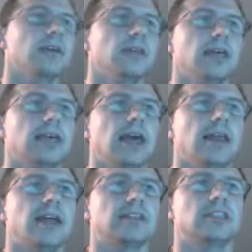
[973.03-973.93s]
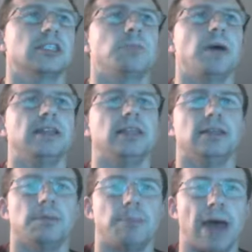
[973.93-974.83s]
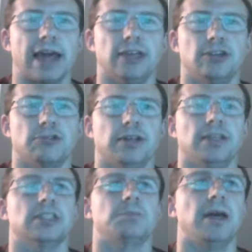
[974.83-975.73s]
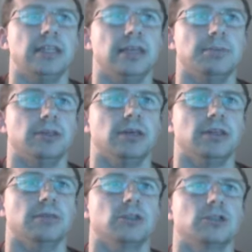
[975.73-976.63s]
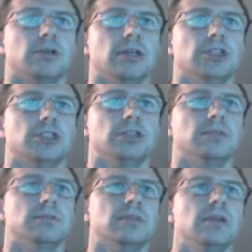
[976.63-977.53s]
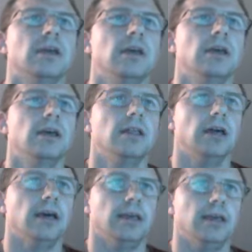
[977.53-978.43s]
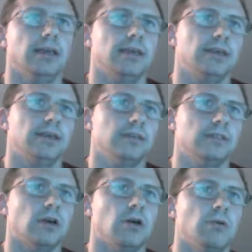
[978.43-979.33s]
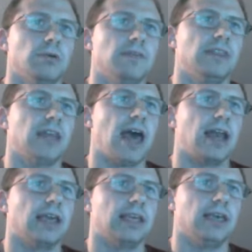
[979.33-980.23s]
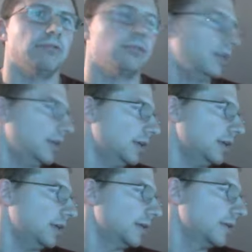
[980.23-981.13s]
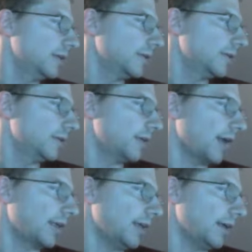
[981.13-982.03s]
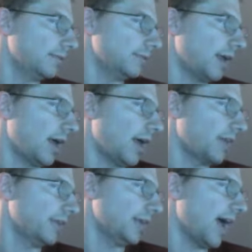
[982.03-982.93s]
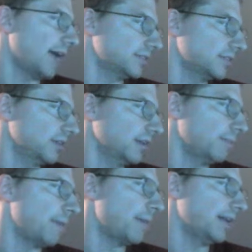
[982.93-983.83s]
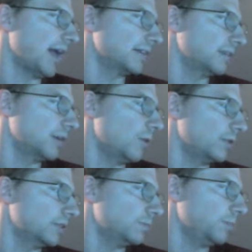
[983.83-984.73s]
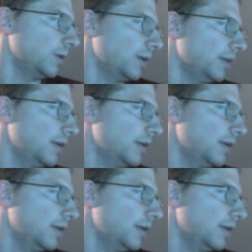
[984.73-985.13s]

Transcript: Like, and that's despite the the back injury, despite the like the maturity issues. Like, so mm-hmm. given that, I can't really, I can't. I, I think he has to. Like, in my mind, he has to go at this point.